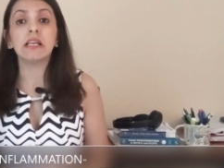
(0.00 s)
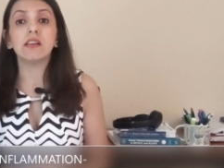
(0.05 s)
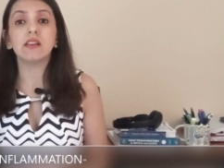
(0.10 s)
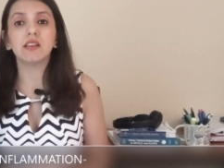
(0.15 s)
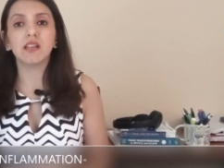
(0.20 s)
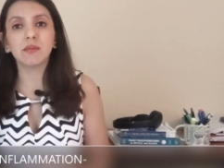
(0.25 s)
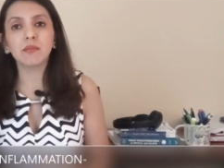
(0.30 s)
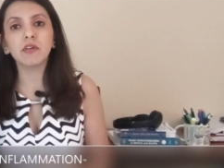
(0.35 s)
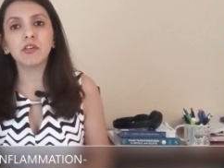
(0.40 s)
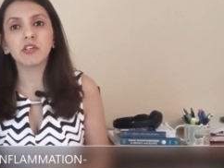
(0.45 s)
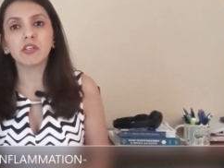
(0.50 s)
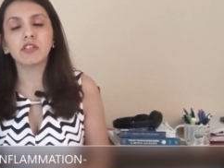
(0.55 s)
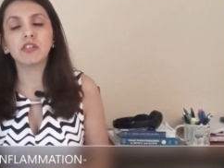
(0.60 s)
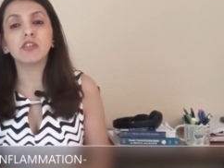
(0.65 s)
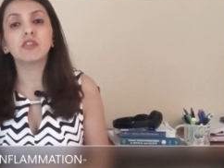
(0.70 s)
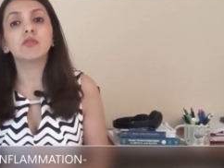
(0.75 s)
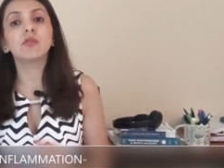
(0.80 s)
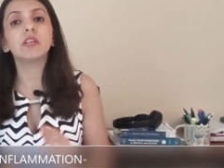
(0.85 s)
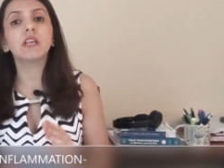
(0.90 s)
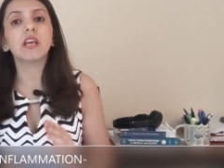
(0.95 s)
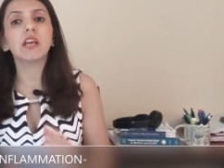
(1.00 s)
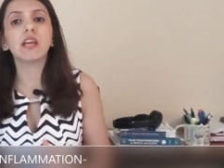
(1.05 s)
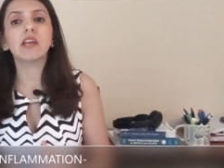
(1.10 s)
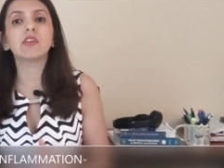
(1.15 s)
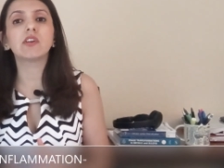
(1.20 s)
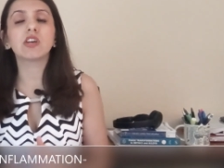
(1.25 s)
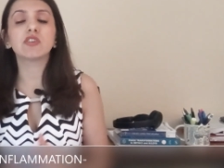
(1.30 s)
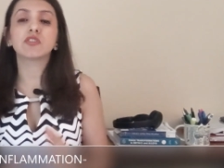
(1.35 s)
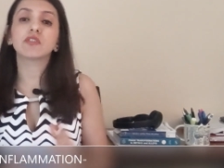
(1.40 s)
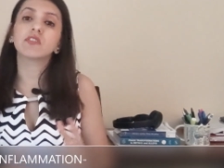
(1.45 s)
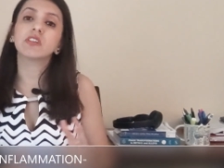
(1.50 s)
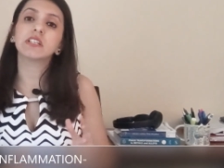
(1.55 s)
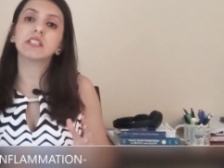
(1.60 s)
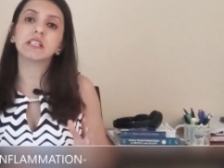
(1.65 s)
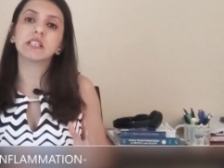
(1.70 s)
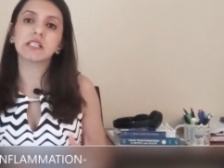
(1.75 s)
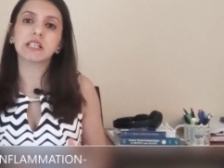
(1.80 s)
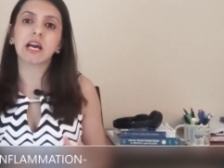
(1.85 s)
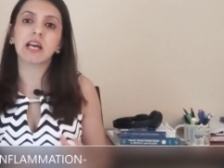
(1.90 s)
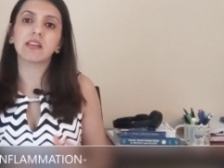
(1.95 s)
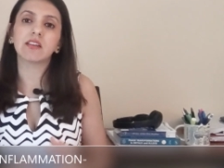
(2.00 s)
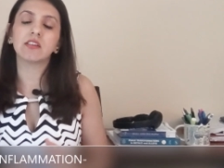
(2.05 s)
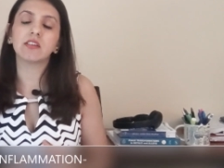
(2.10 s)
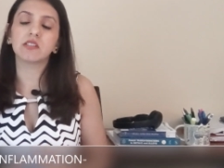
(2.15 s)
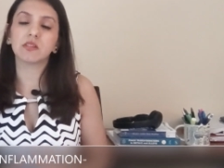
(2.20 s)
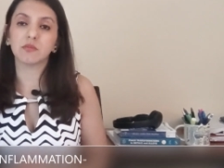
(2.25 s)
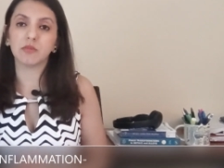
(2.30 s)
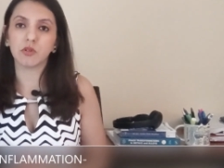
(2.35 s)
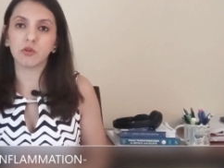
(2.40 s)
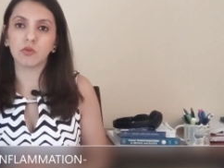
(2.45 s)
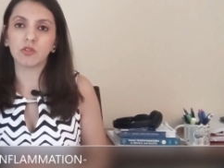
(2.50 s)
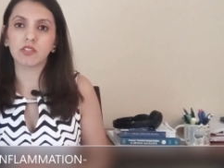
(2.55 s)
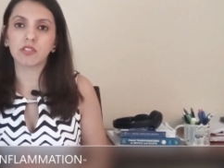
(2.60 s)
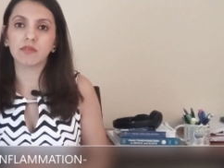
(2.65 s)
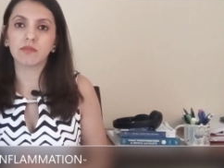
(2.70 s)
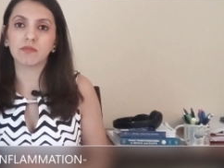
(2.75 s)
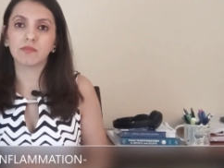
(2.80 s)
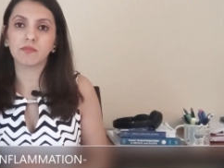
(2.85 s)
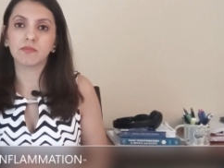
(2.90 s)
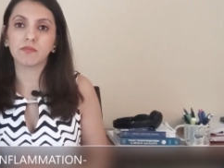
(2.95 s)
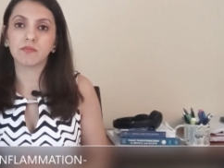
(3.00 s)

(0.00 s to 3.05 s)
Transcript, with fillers: limited to the areas of the dentinal tubules.